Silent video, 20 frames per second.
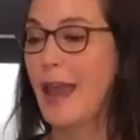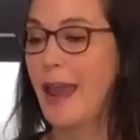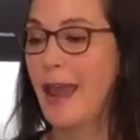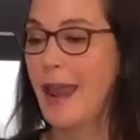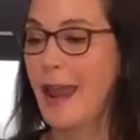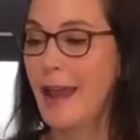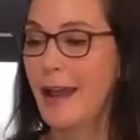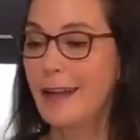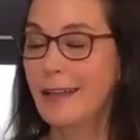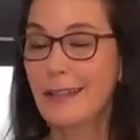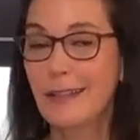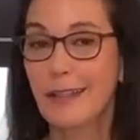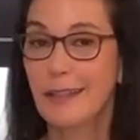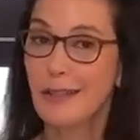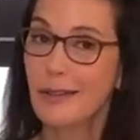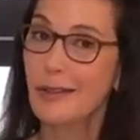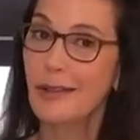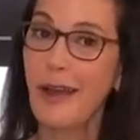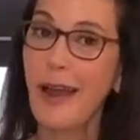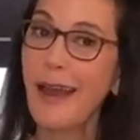and
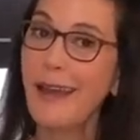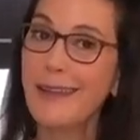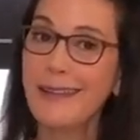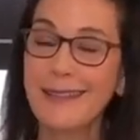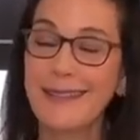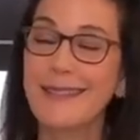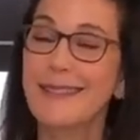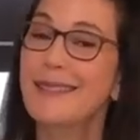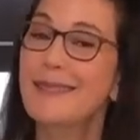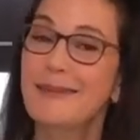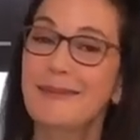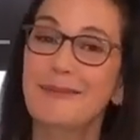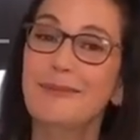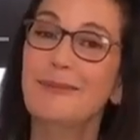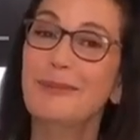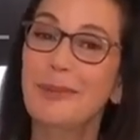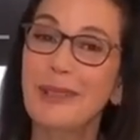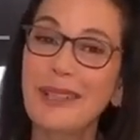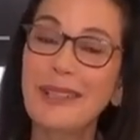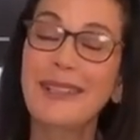you guys
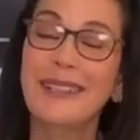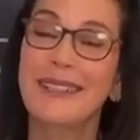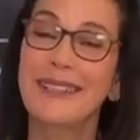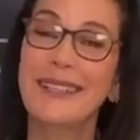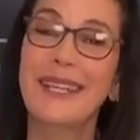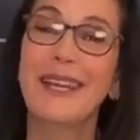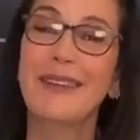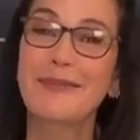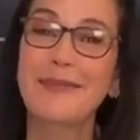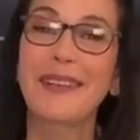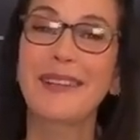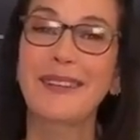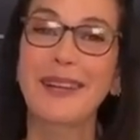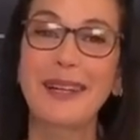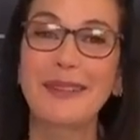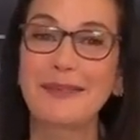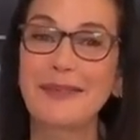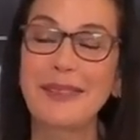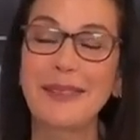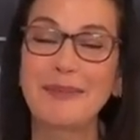really gave me a
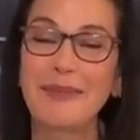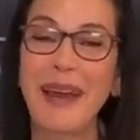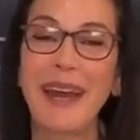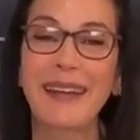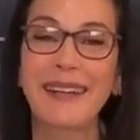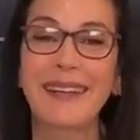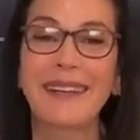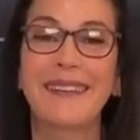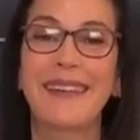lot of feedback,